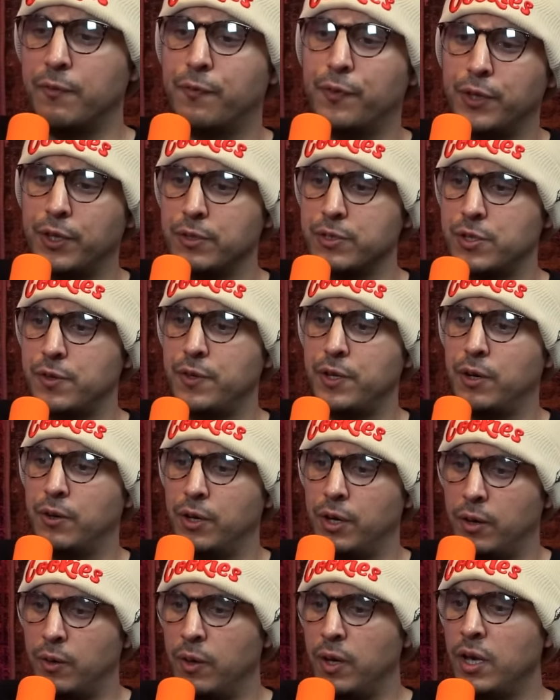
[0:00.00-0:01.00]
For those of you don't
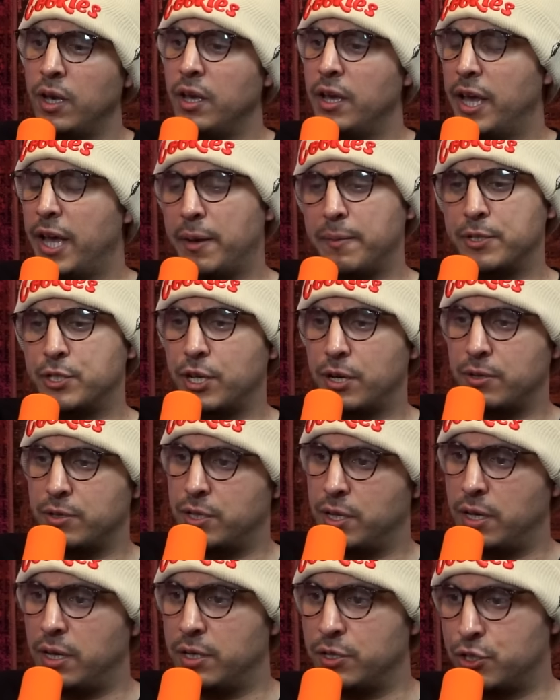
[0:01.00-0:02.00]
know, Ham and
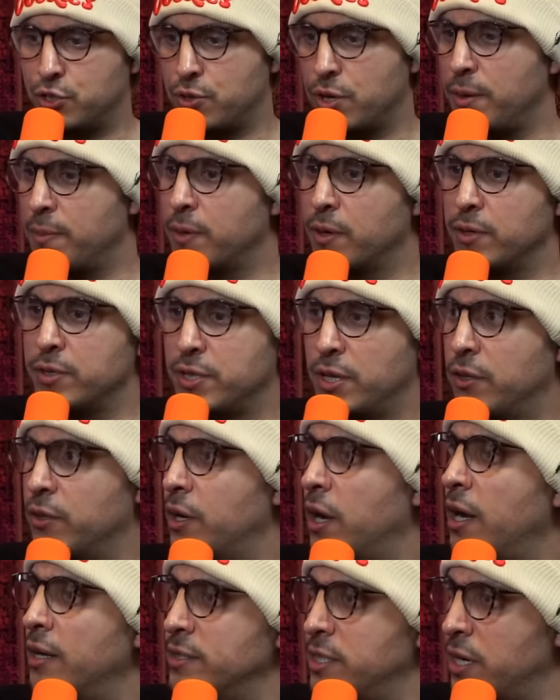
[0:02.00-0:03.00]
is a, a streamer. He's another
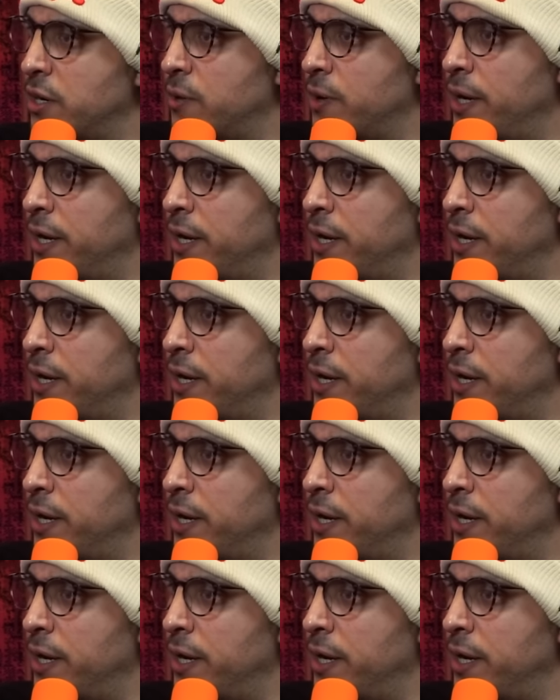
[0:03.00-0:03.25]
content